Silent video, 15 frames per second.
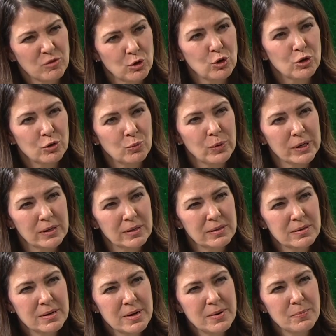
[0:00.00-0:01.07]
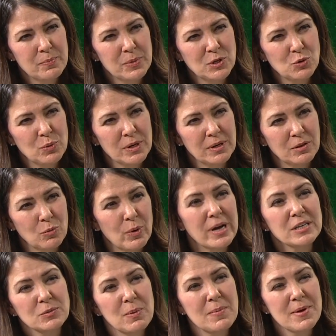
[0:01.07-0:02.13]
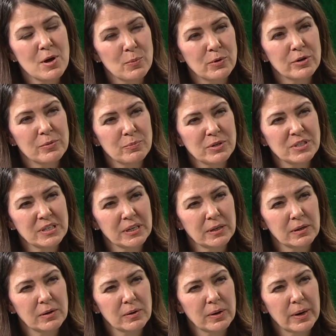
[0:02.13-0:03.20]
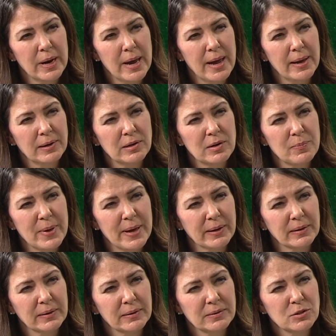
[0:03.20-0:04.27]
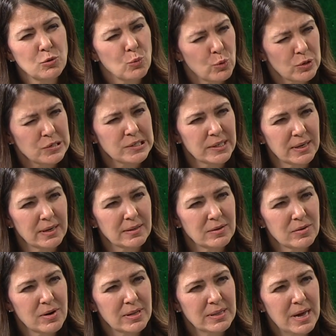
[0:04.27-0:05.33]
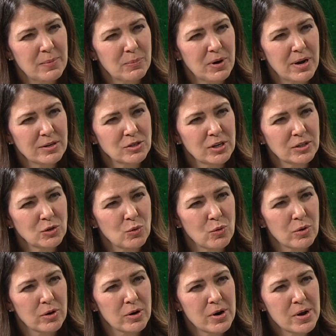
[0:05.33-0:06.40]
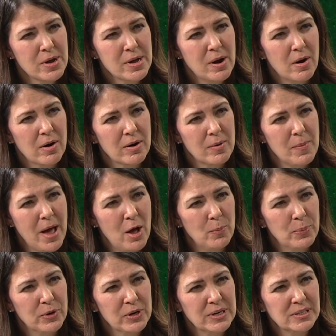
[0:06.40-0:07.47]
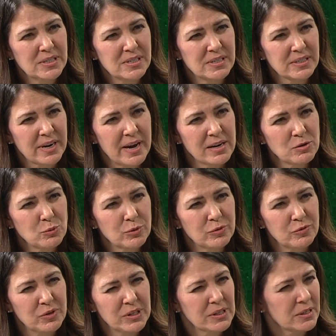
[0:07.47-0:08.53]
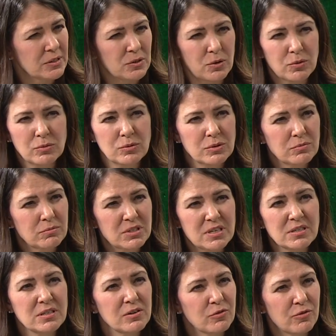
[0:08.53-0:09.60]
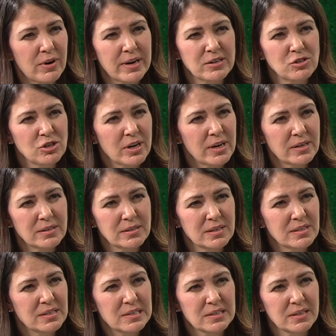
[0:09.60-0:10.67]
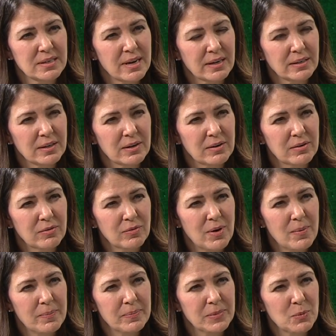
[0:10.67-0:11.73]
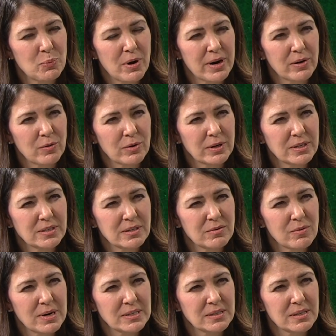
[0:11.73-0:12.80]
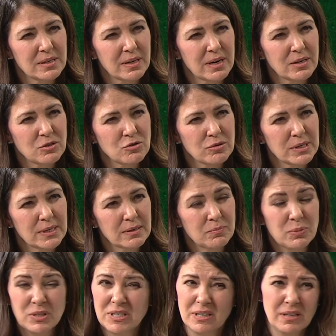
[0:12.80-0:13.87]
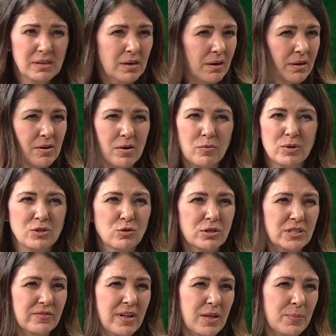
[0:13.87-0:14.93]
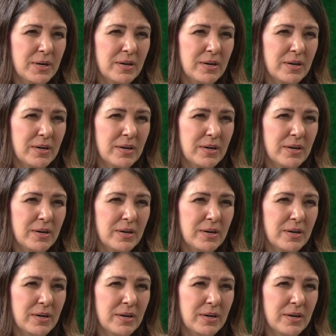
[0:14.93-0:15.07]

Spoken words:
goodwill between the West, maybe Alberta in particular, and Quebec to work together on that project? Or are Alberta and Saskatchewan feeling so disenfranchised and disconnected from the priorities of the rest of the country, particularly on resource development and